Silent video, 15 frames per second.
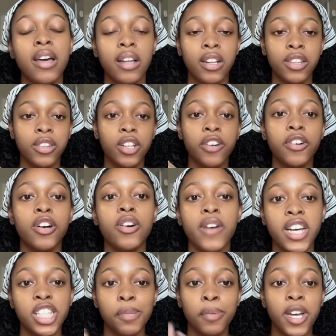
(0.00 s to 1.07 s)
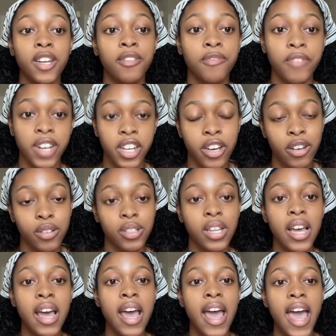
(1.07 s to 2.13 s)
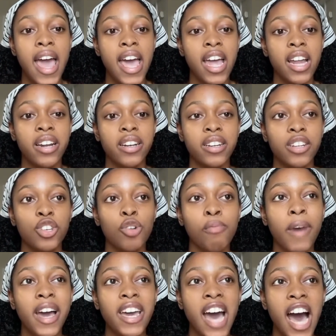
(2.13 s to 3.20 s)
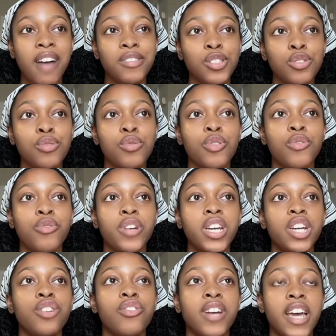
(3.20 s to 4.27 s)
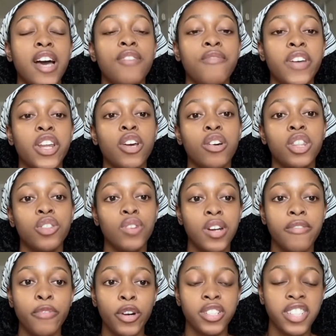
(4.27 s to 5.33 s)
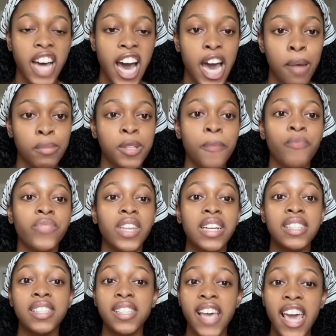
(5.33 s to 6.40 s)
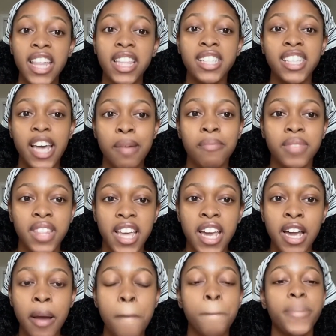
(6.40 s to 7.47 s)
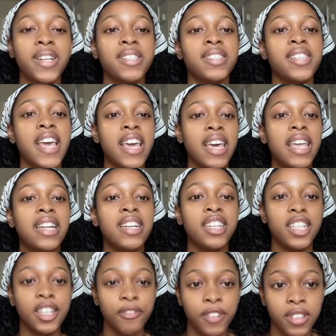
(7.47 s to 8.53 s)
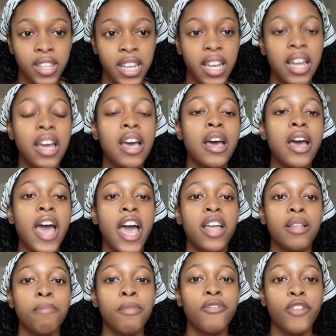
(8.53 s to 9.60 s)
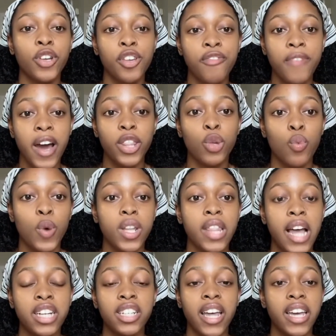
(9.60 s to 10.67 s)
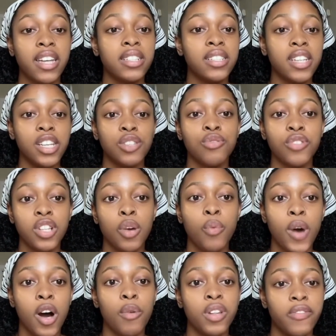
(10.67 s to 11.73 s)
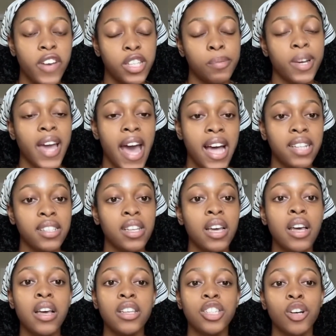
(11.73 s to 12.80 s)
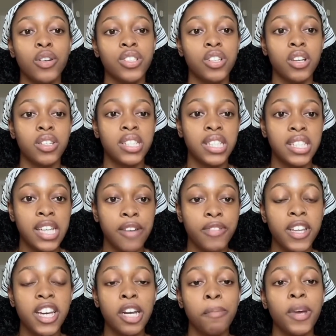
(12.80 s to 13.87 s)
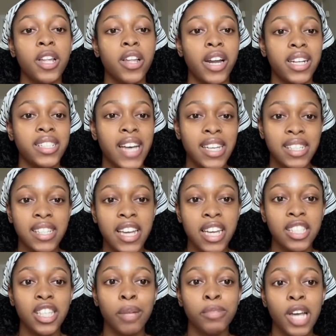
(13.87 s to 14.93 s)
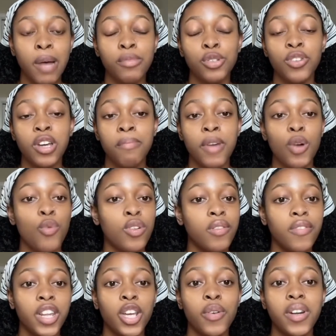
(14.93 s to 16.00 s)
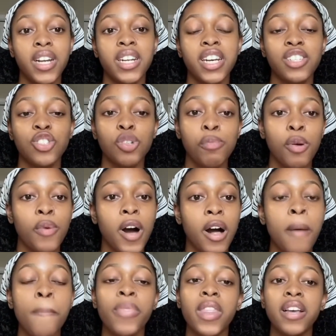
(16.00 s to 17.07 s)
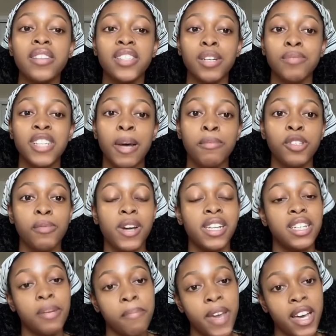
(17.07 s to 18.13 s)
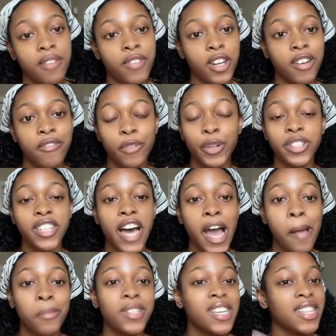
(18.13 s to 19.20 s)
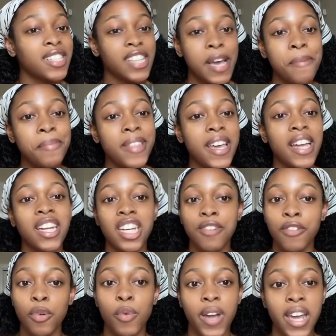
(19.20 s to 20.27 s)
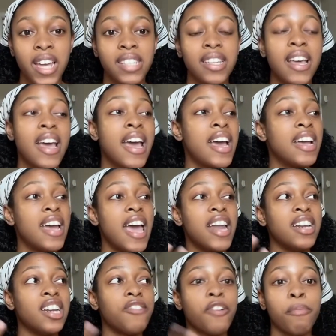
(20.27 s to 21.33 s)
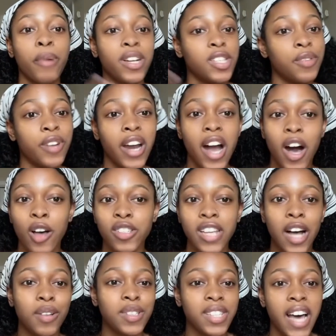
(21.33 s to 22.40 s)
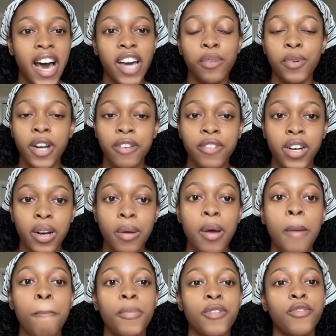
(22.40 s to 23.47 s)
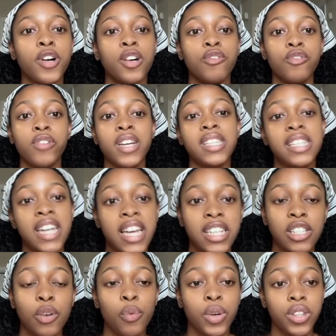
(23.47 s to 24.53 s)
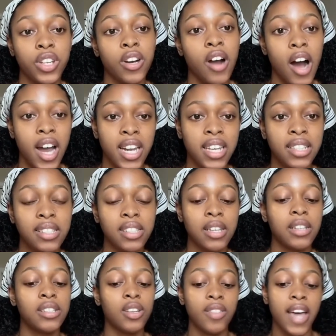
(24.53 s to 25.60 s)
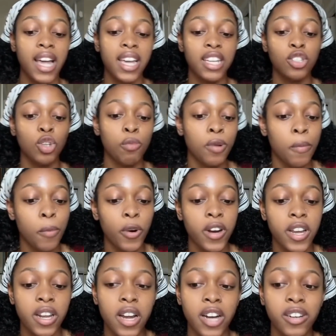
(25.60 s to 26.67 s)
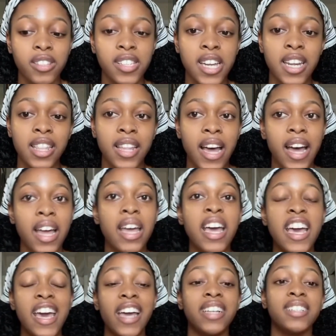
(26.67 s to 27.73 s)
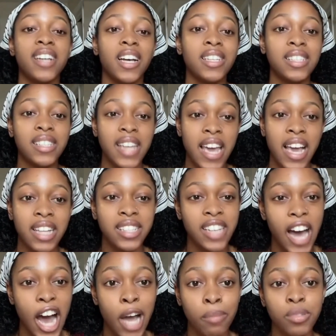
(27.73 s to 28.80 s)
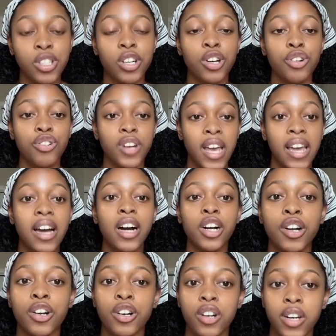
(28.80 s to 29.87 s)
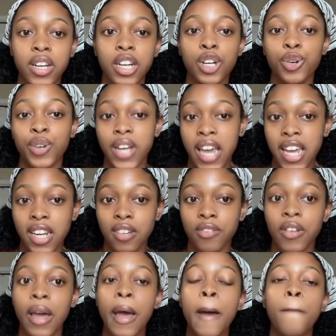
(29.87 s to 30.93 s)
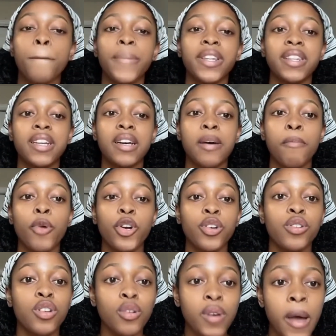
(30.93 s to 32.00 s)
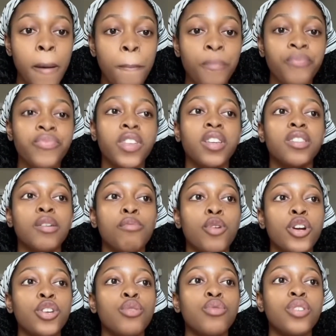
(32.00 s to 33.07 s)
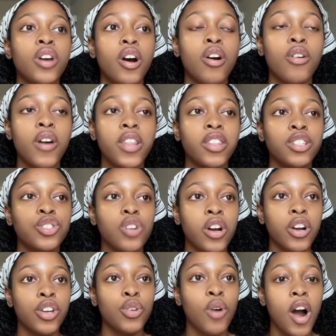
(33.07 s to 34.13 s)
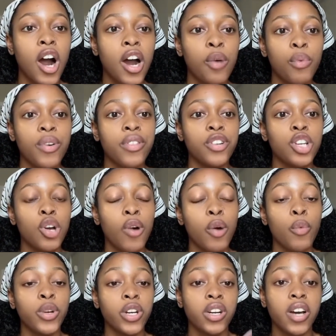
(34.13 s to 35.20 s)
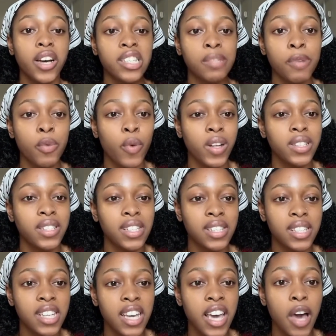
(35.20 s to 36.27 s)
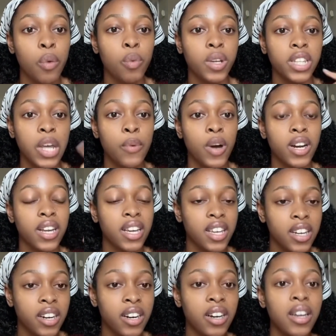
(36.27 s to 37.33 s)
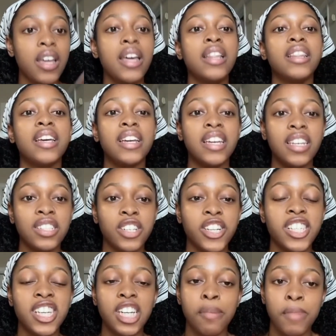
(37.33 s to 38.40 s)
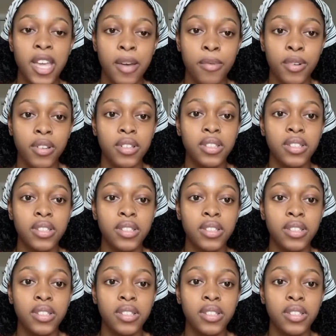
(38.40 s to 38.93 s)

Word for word: thorough explained videos. And you might have to recreate a video three or four times saying the same thing but saying it differently and before you find the one that like does really well with Facebook ads. So it's definitely gonna be a lot of testing. Sometimes you can make one video and it does super well. Sometimes you might need to make a video four times saying the same thing different ways in different parts of your house, outside, whatever, before it resonates with your audience. So that is super important, understanding that it does take time to create a good creative. But the more you do it, the more you know and the stronger you are with knowing what your customer wants to see and what they want to hear, the easier it's going to be able